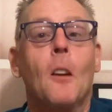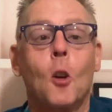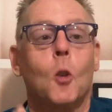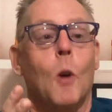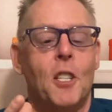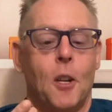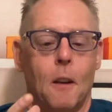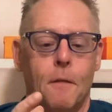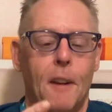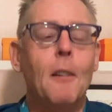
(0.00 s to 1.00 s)
Good question.
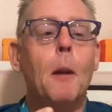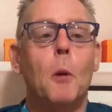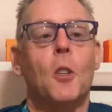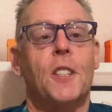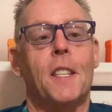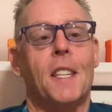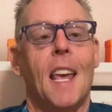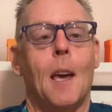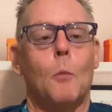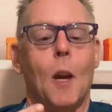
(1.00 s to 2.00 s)
Very much the
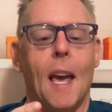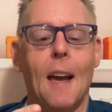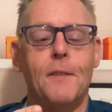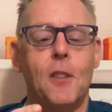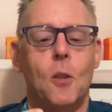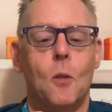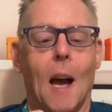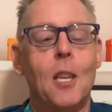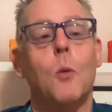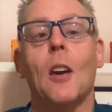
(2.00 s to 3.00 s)
same. We have to,
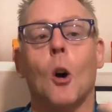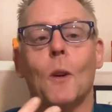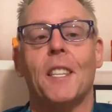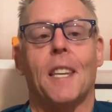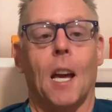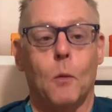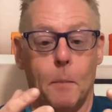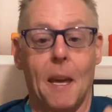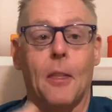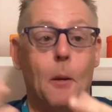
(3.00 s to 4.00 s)
as we always say, we
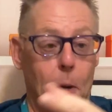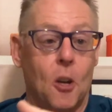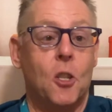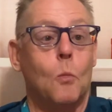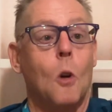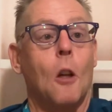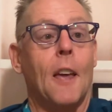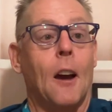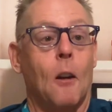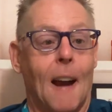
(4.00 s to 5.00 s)
meet the person where they
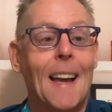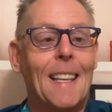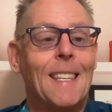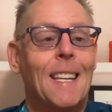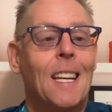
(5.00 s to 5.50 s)
are at.